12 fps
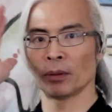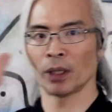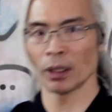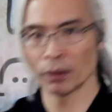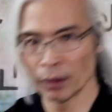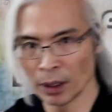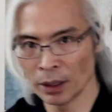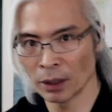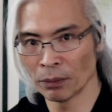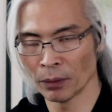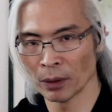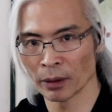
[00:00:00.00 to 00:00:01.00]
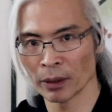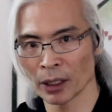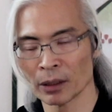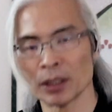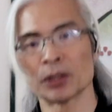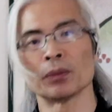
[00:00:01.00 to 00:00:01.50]
like leaning forward like
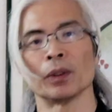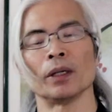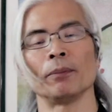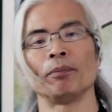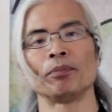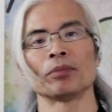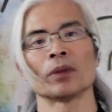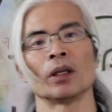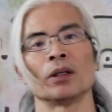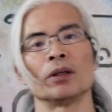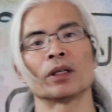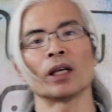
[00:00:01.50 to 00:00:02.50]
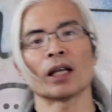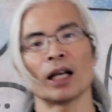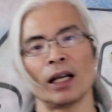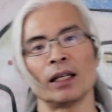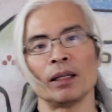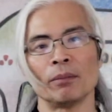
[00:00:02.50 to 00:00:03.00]
this way, you can
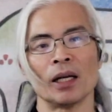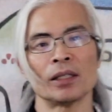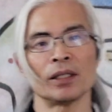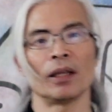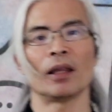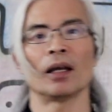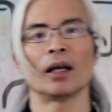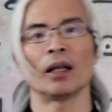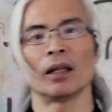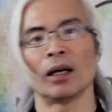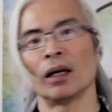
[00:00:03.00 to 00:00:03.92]
kind of imagine that